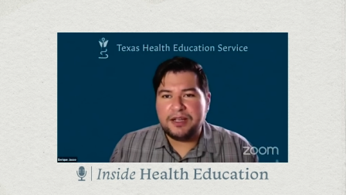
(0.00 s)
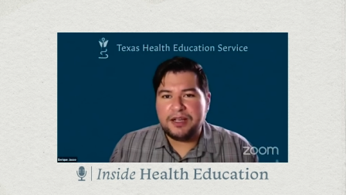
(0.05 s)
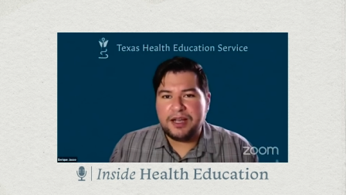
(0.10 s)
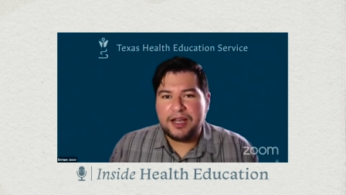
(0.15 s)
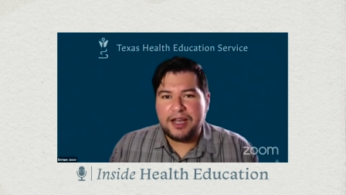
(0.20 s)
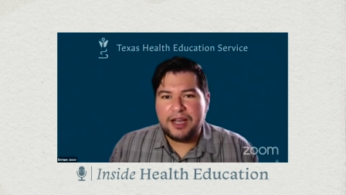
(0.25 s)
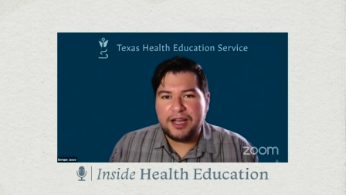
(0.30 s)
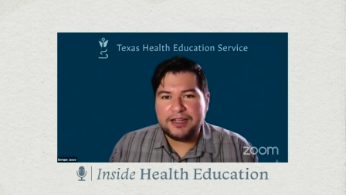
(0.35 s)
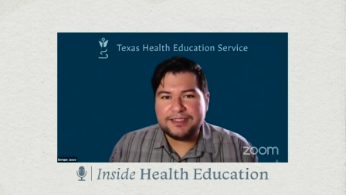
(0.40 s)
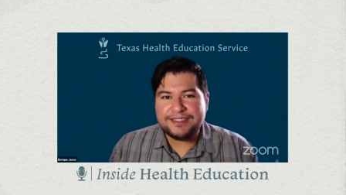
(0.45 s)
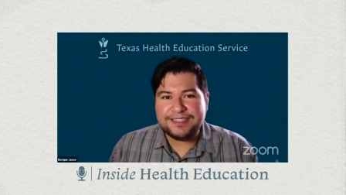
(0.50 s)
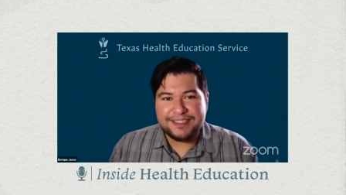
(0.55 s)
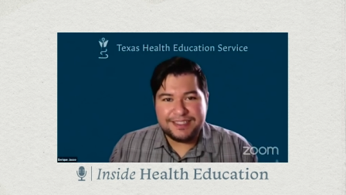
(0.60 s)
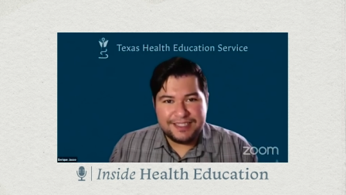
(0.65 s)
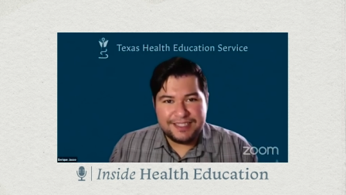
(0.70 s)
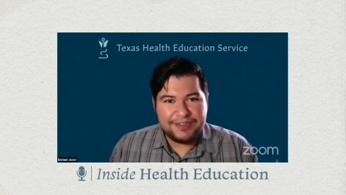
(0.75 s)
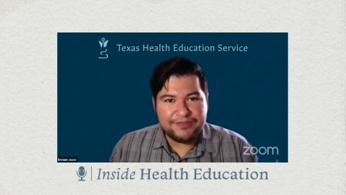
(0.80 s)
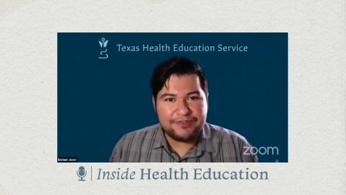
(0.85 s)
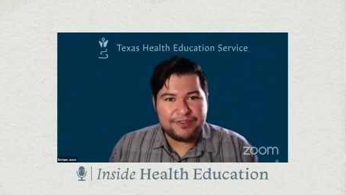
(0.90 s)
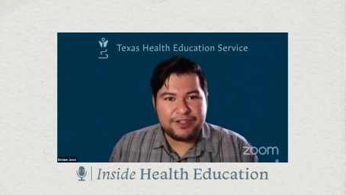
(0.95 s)
uh,
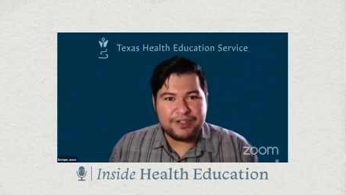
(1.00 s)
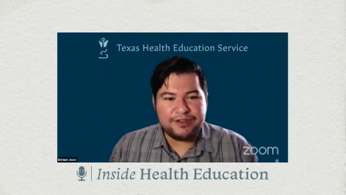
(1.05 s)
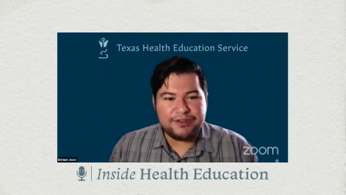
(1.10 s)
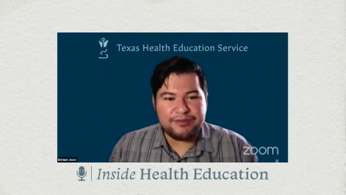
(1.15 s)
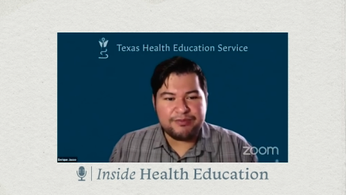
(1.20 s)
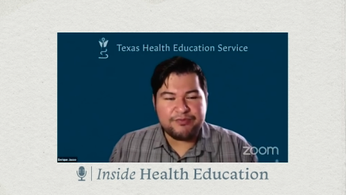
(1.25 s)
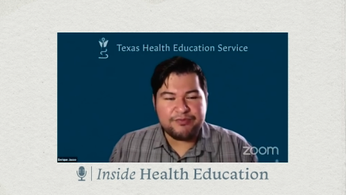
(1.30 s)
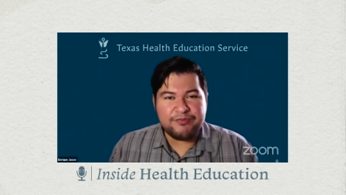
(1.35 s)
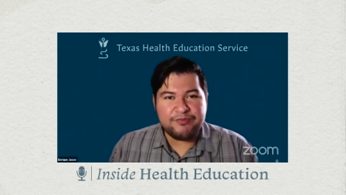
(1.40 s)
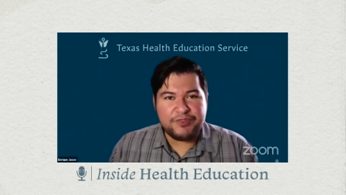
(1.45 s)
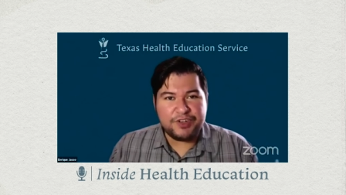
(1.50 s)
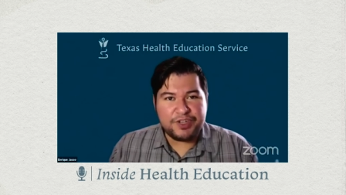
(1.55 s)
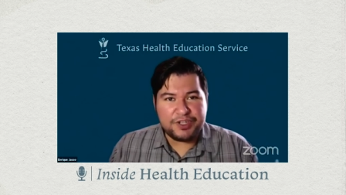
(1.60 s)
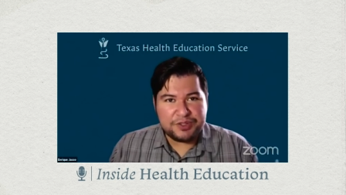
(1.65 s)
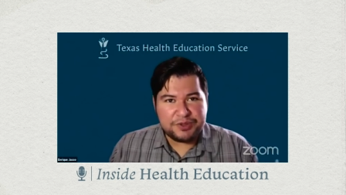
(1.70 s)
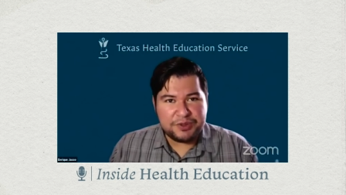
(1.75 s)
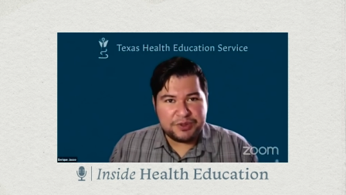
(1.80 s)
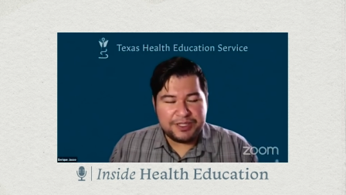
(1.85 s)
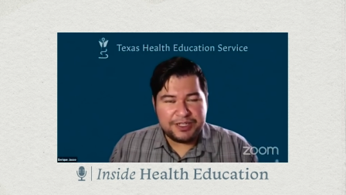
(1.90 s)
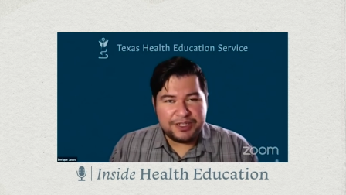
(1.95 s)
deliver
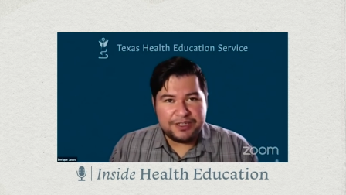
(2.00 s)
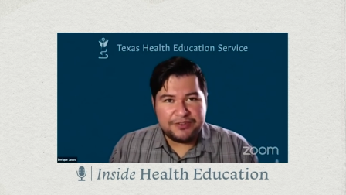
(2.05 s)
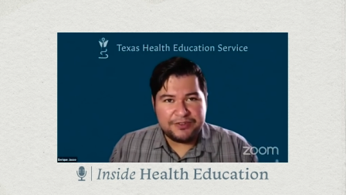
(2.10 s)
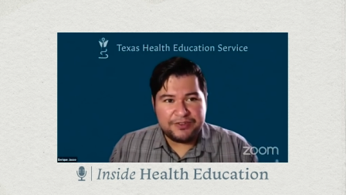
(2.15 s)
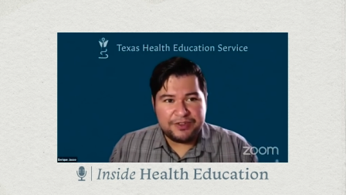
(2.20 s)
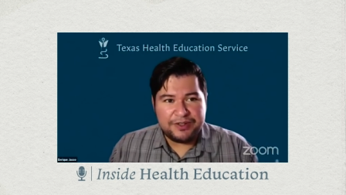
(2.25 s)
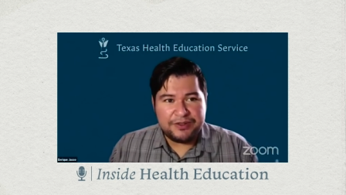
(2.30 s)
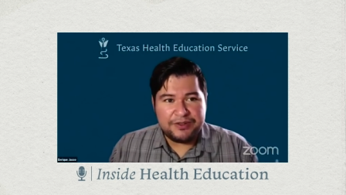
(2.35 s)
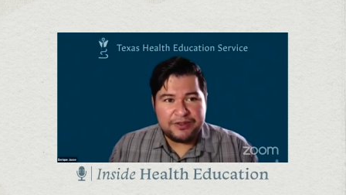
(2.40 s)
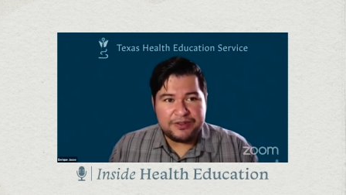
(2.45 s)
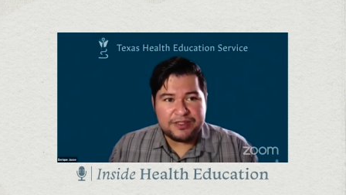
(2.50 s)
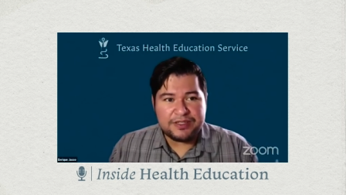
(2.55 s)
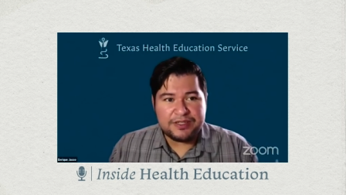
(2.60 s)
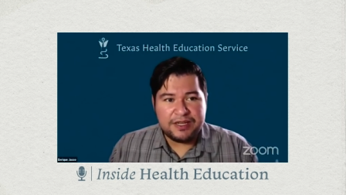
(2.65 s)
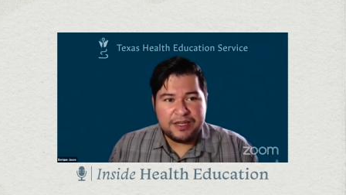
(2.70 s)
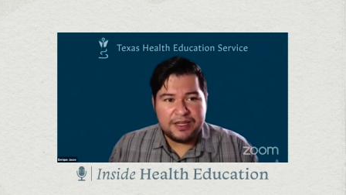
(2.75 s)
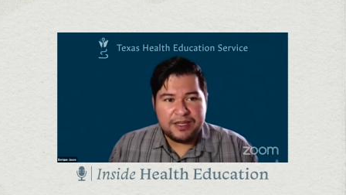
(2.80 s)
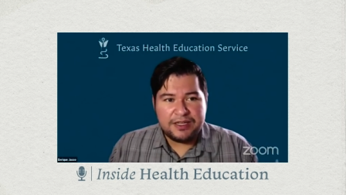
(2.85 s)
virtual interviews.